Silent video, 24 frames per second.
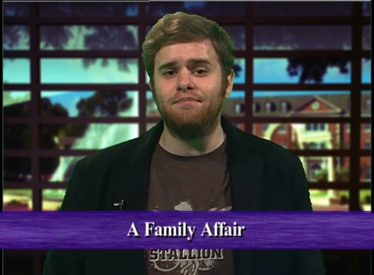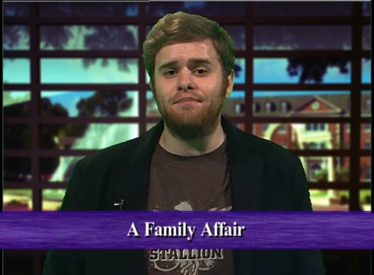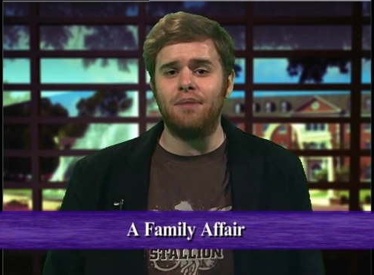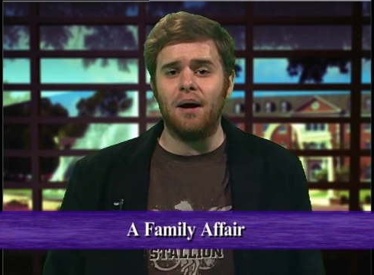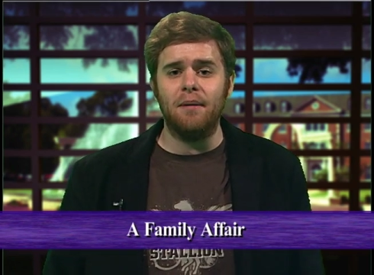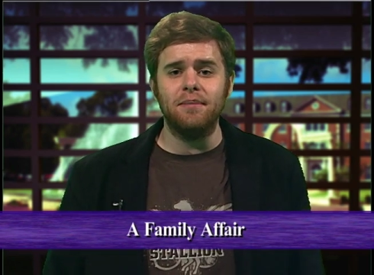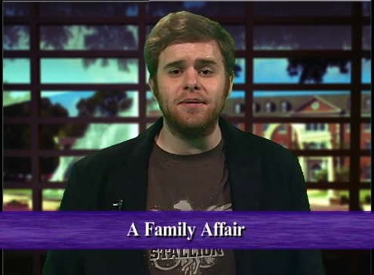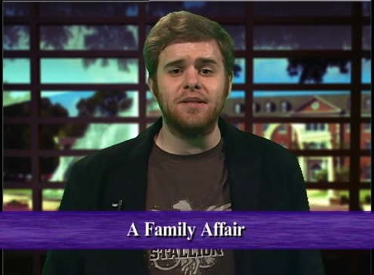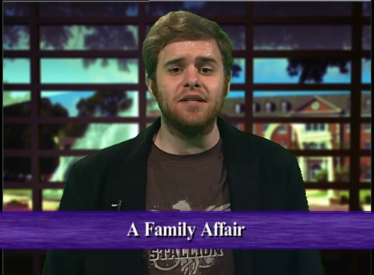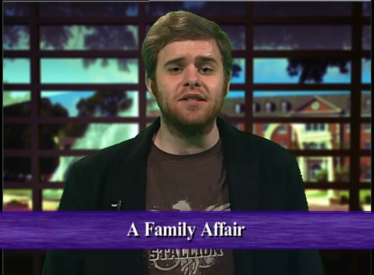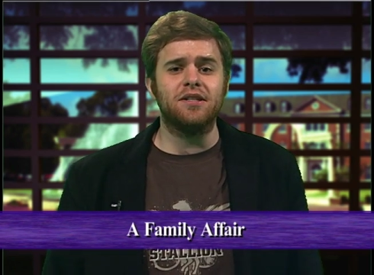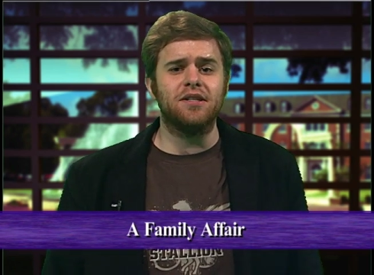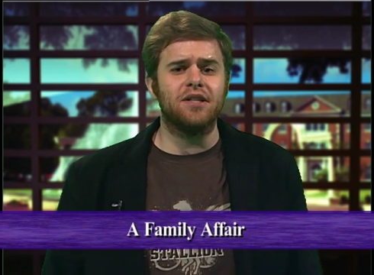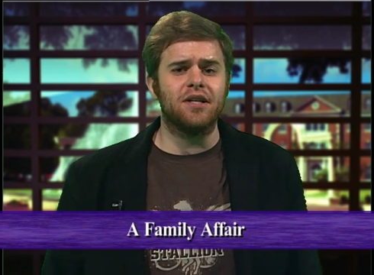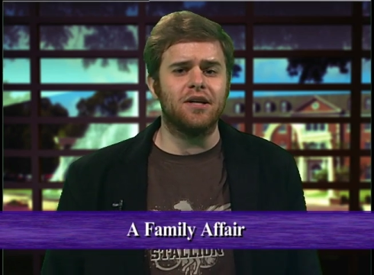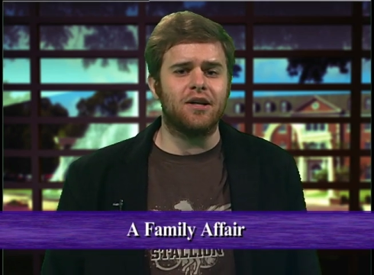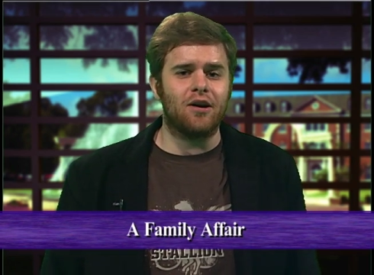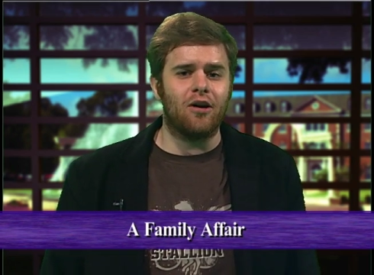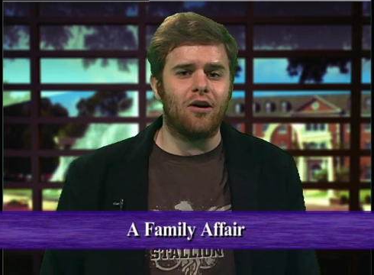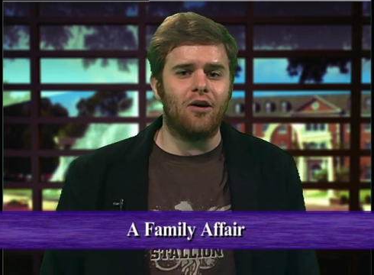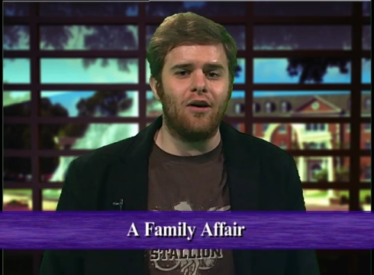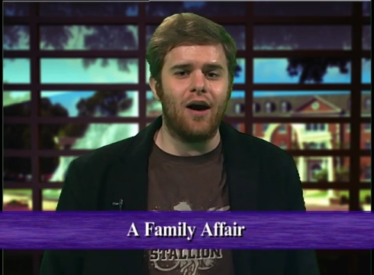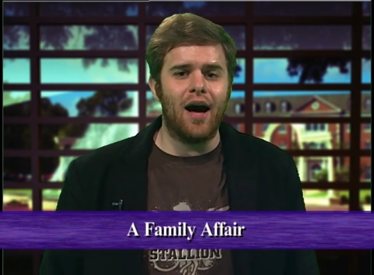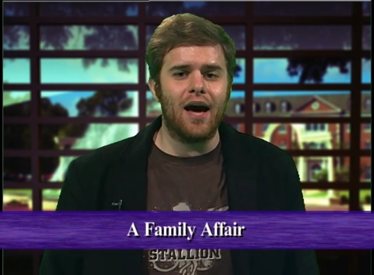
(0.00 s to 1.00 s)
bumped into the
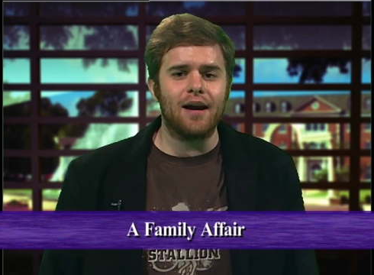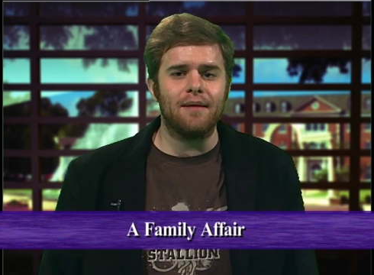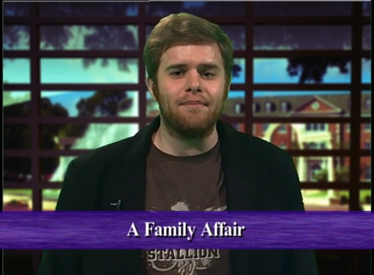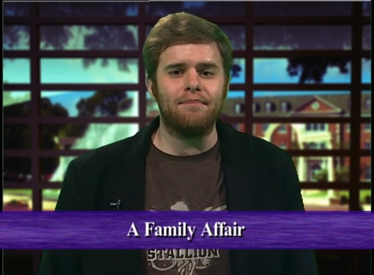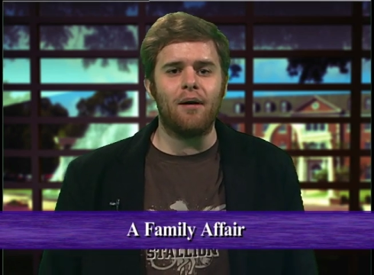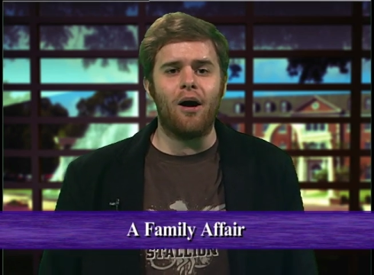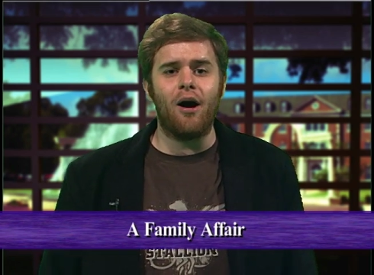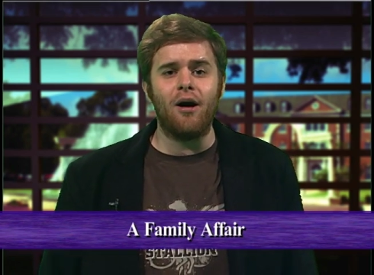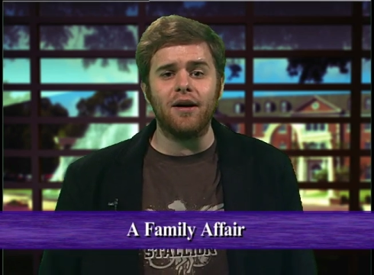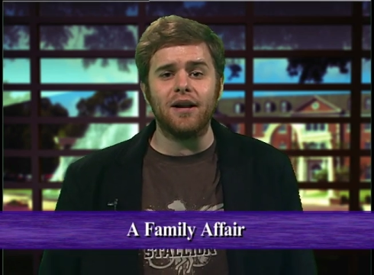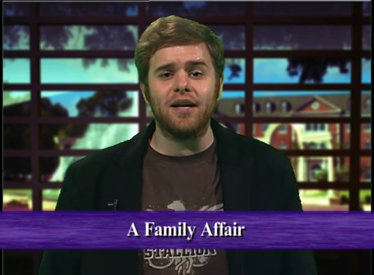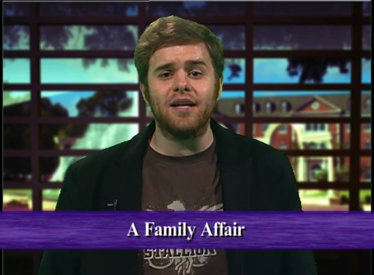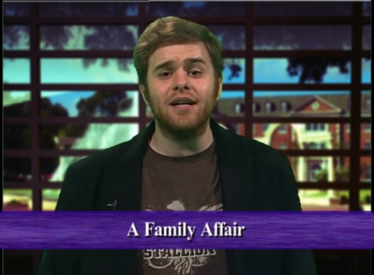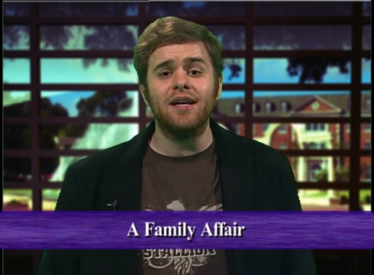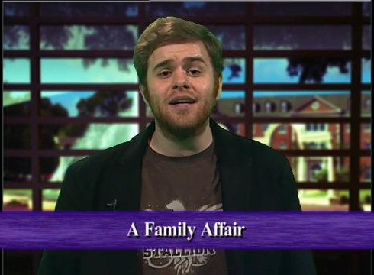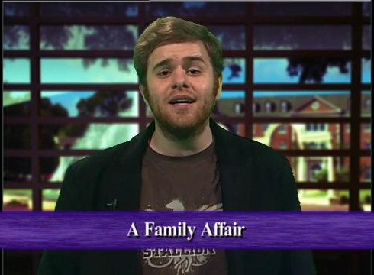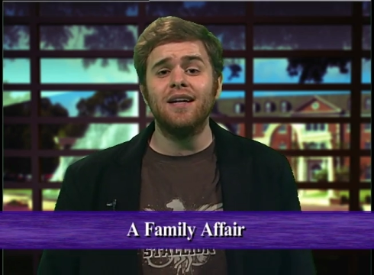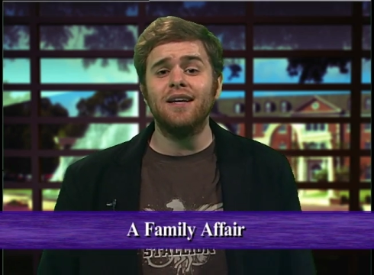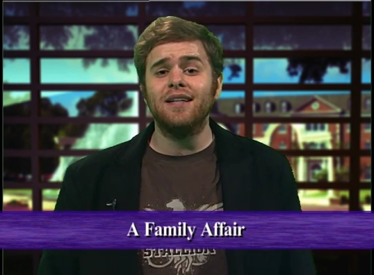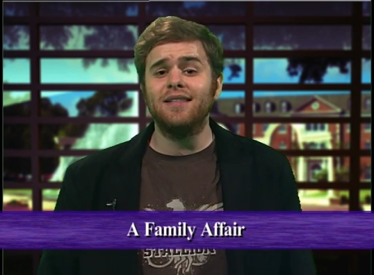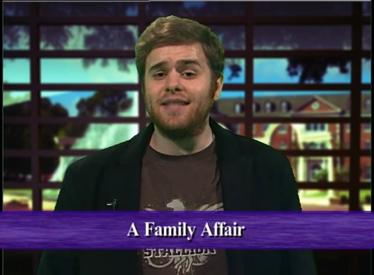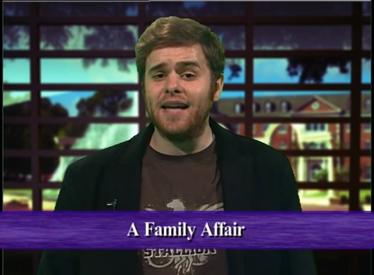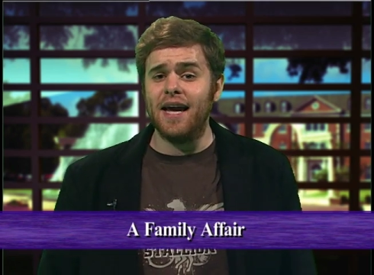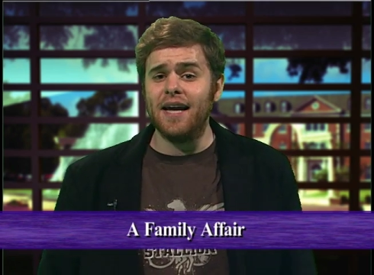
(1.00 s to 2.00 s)
girl at a party
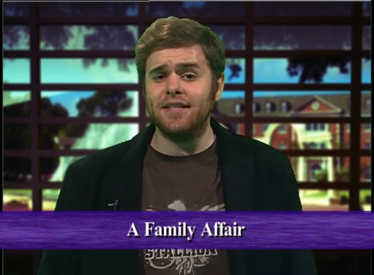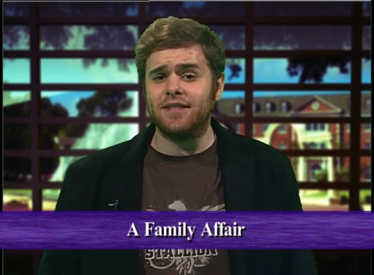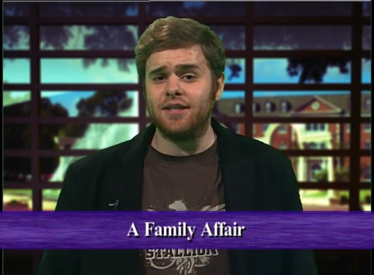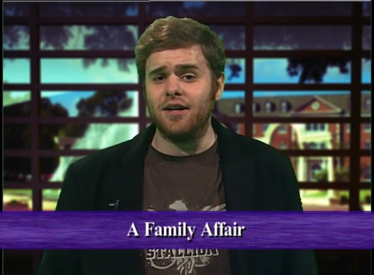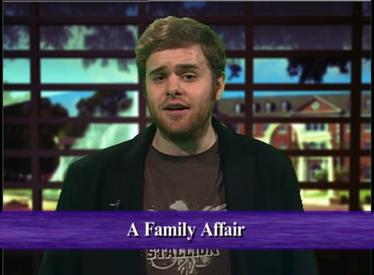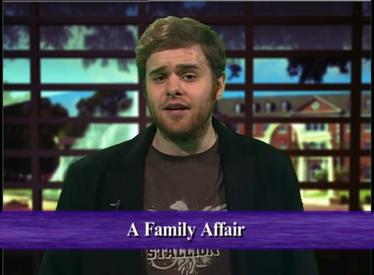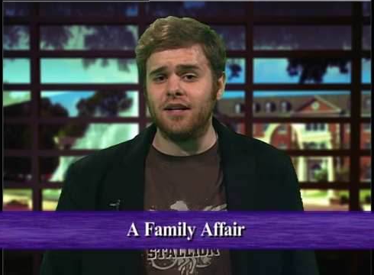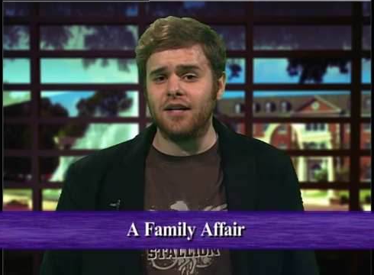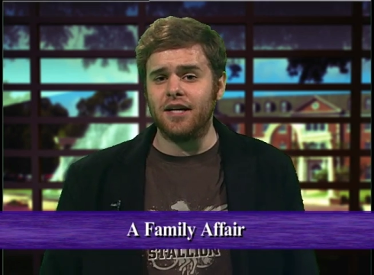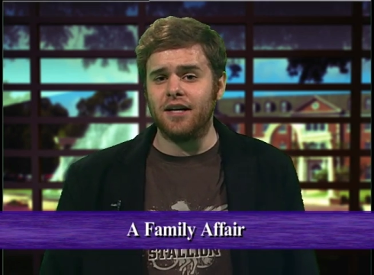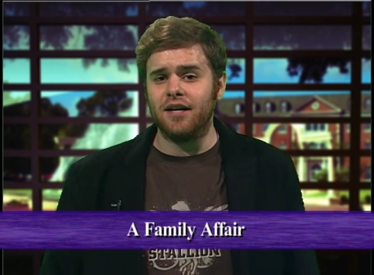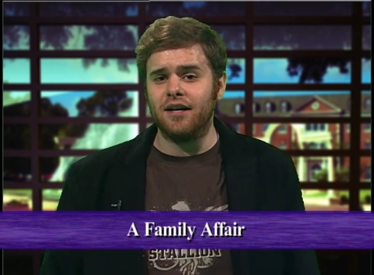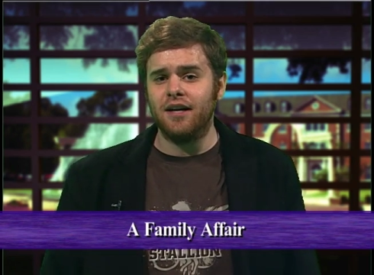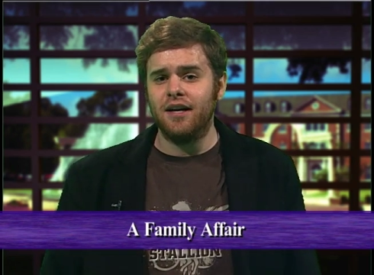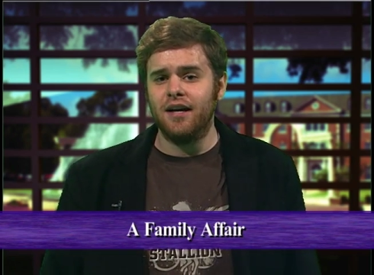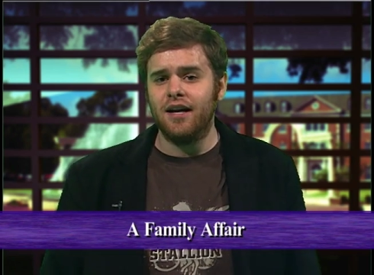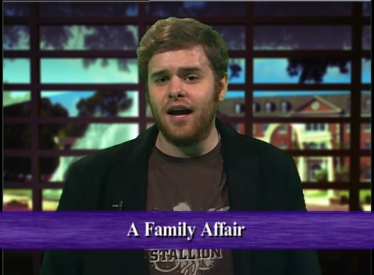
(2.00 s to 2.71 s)
days earlier,